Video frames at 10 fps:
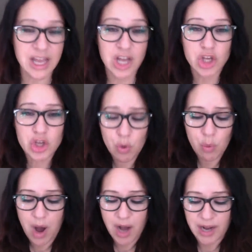You
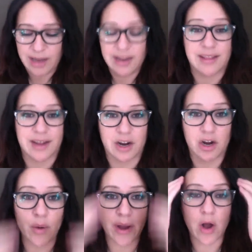walk out of there
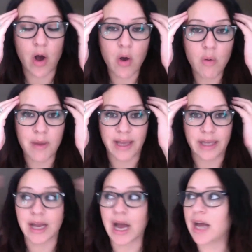going, oh my
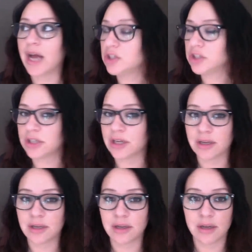gosh,
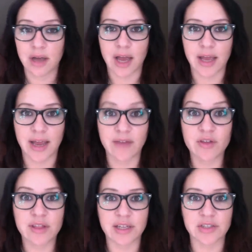
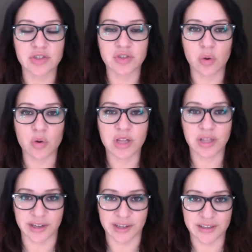everything is so
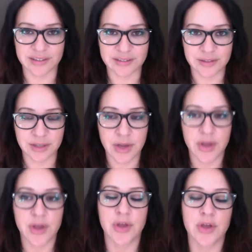clear.
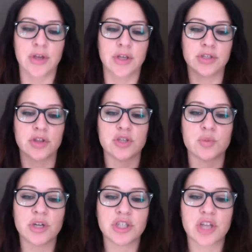So this
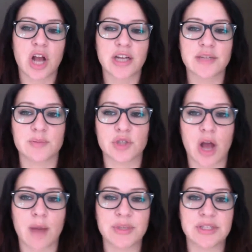workshop
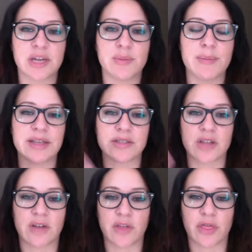shop is gonna be based off
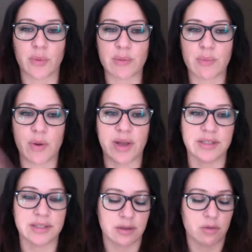of three
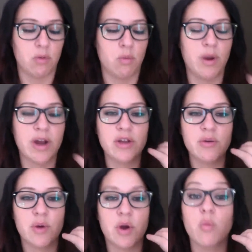points. Where you
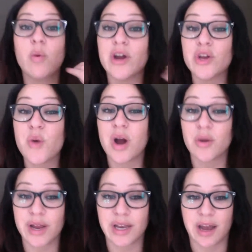are, where you are
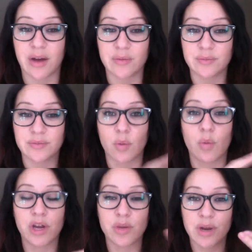right now, where
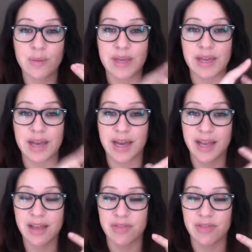you wanna be, and how to
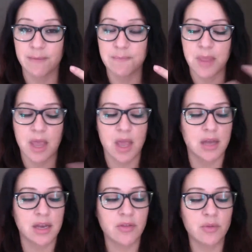get there.
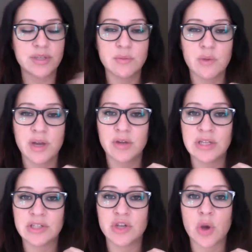Now, the reason why you need
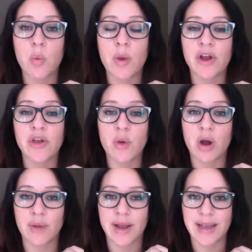to know where you are
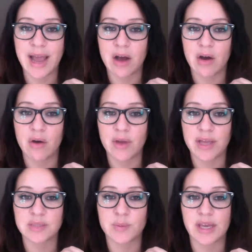right now is
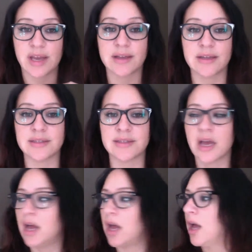because
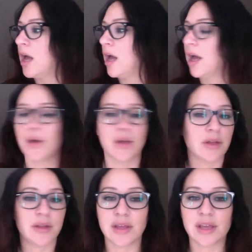
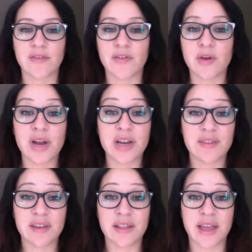if you're anything
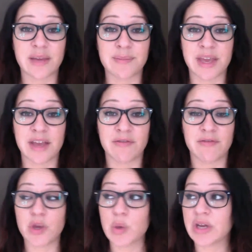like me, a
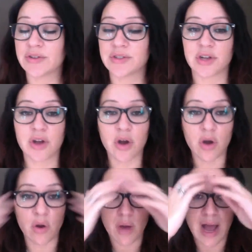few years
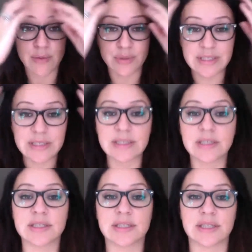ago, I was
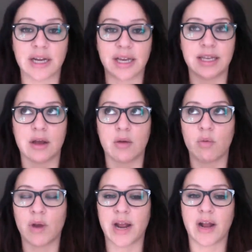still stuck in
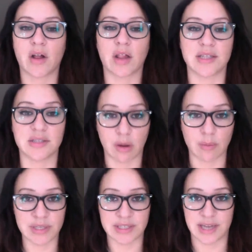what I call a
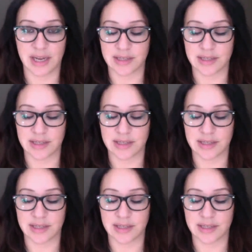zombie state.